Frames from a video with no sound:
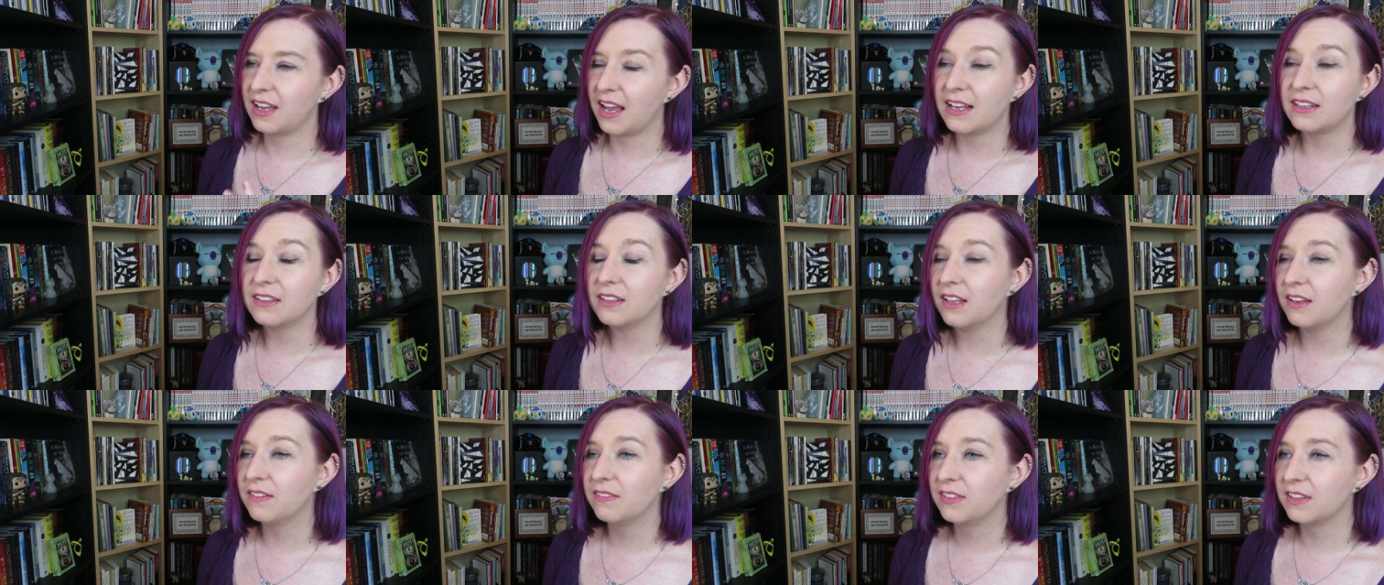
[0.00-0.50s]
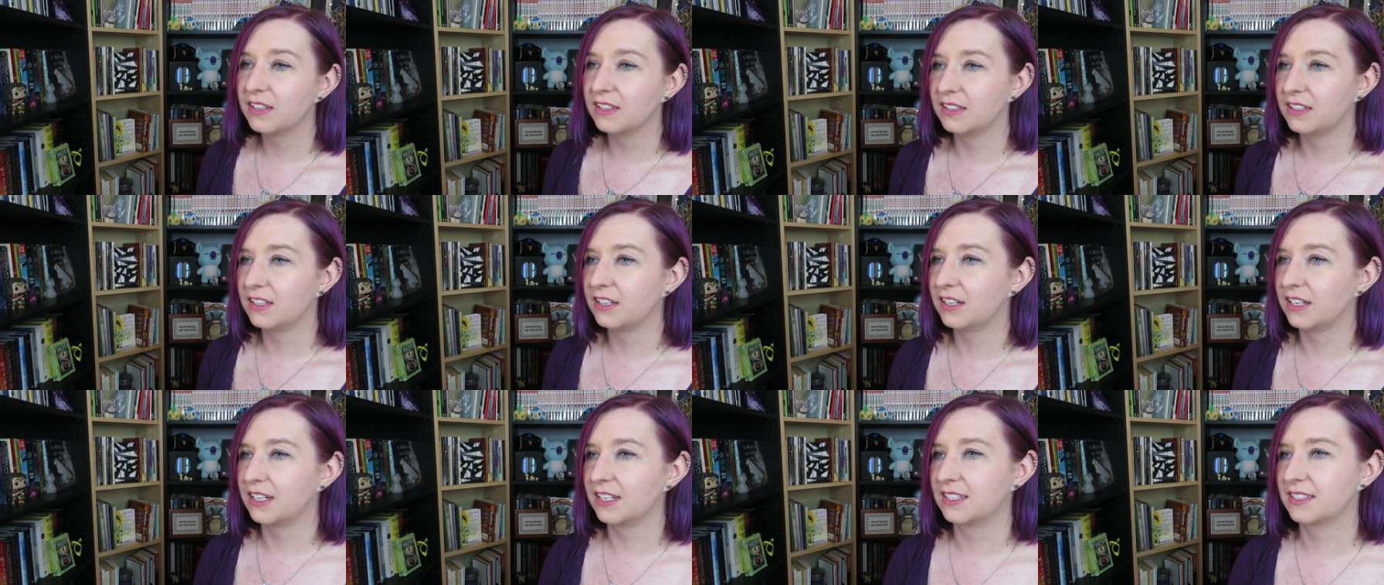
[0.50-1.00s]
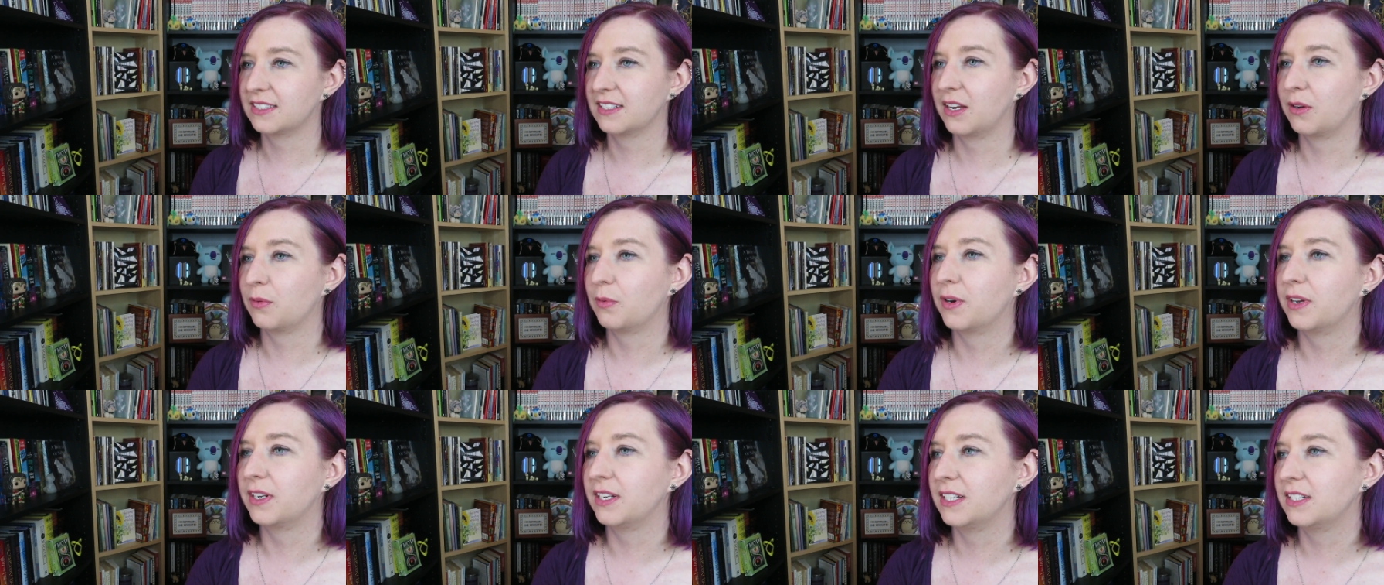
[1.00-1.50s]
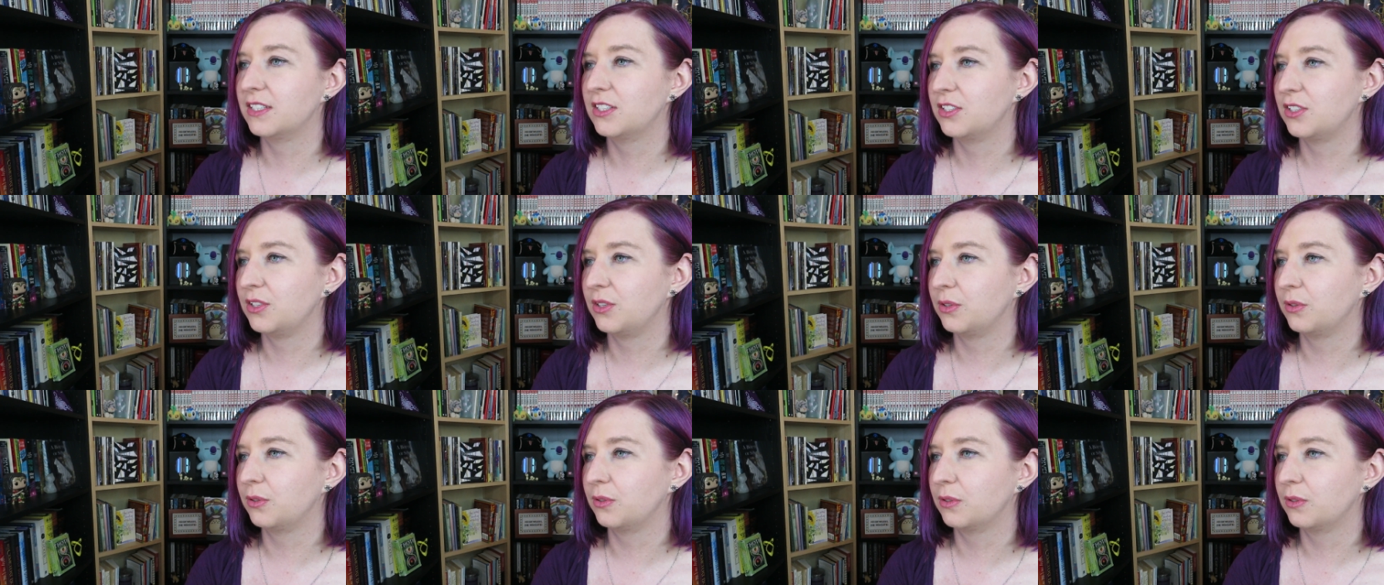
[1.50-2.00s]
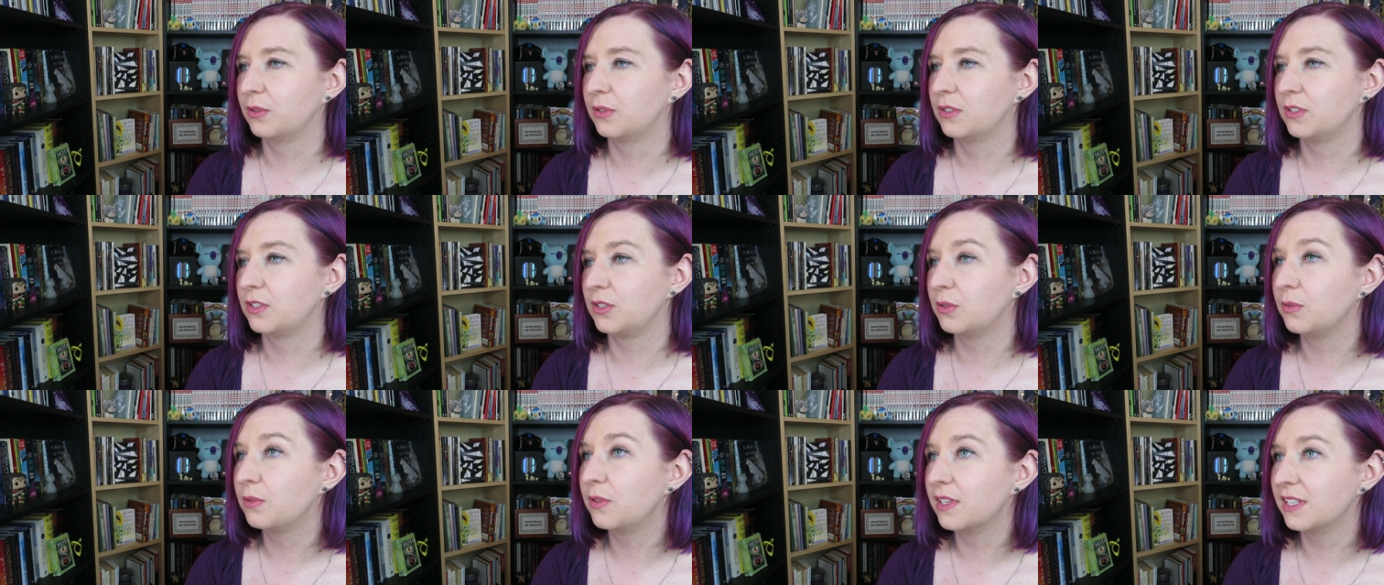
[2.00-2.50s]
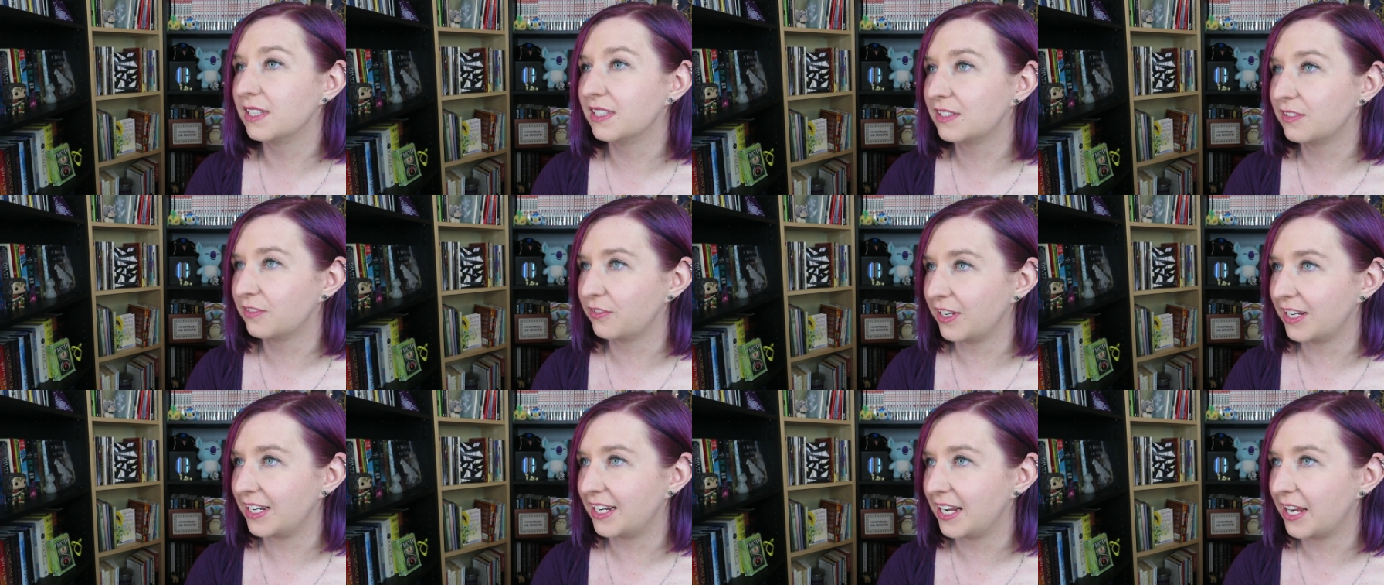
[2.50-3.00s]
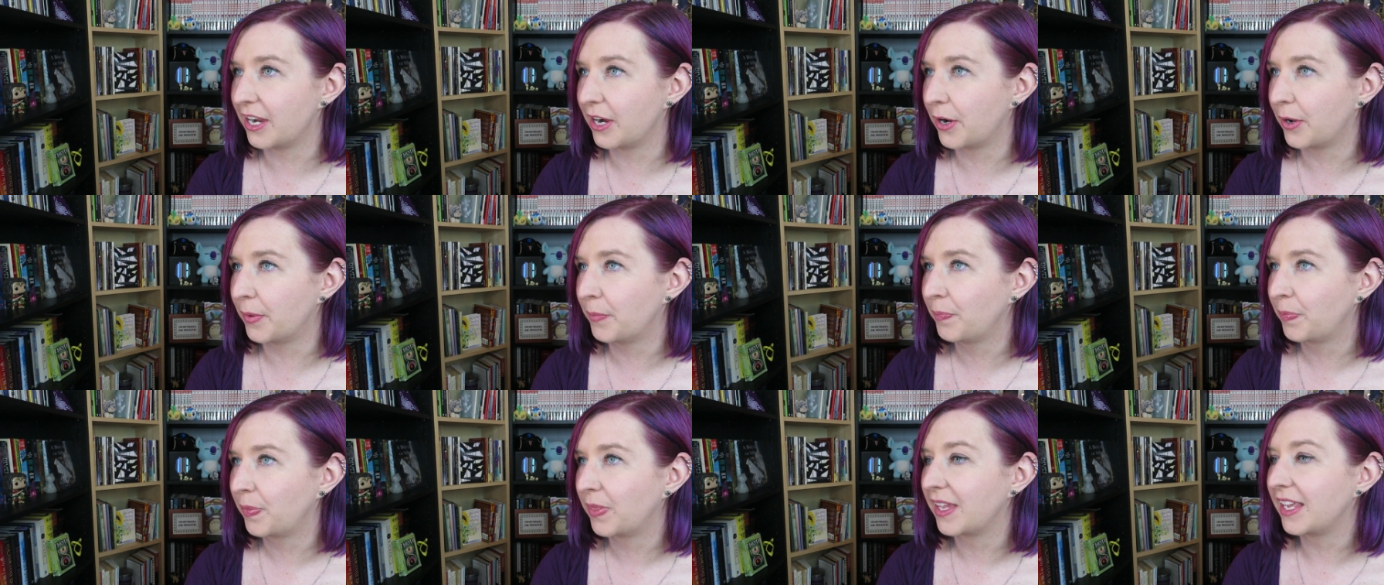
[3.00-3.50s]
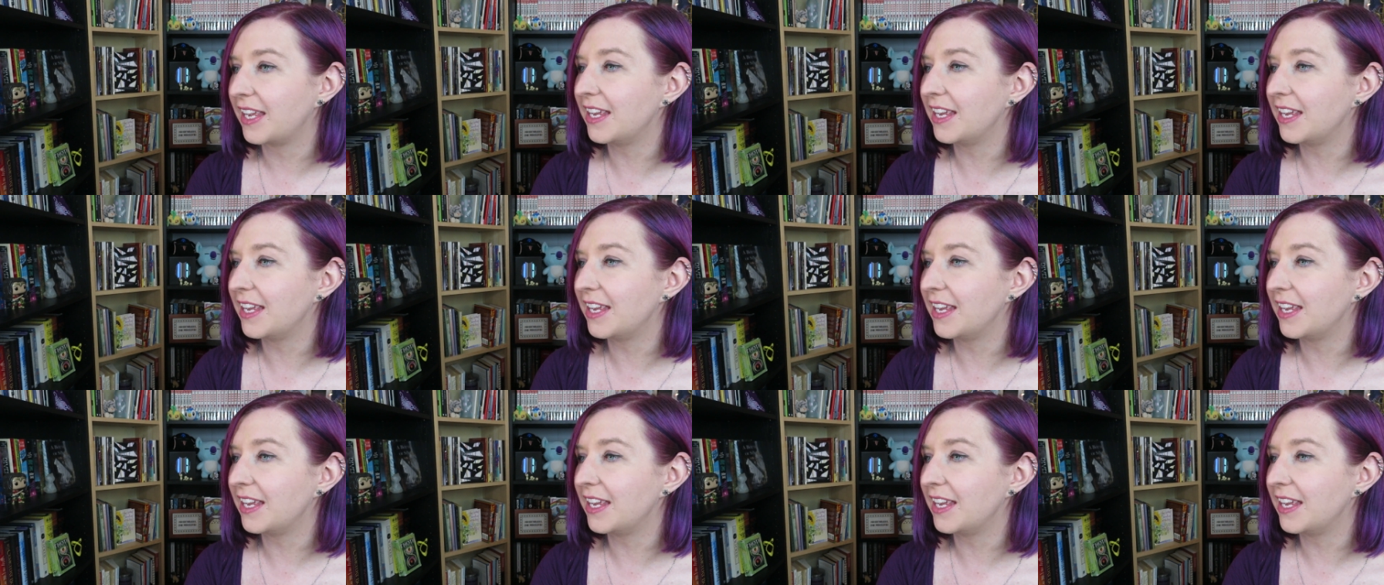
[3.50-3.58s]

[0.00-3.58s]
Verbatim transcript: I love the lyrics, and I wanted to do this video,